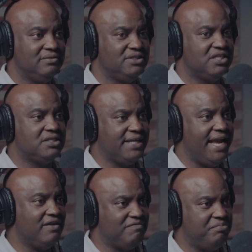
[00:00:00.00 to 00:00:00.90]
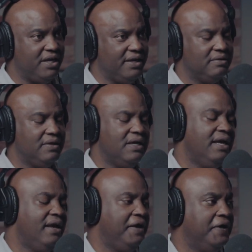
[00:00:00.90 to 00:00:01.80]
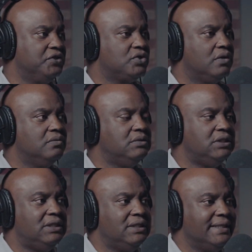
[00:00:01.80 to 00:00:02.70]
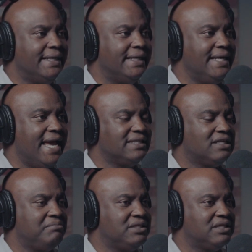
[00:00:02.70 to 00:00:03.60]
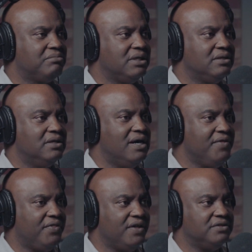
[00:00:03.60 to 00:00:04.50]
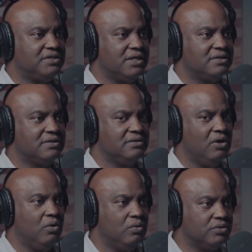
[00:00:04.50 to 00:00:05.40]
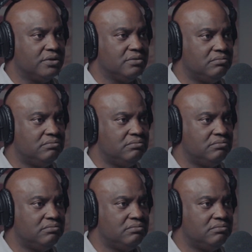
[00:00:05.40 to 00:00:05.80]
It's a state of being. And so he has to be something other than just older.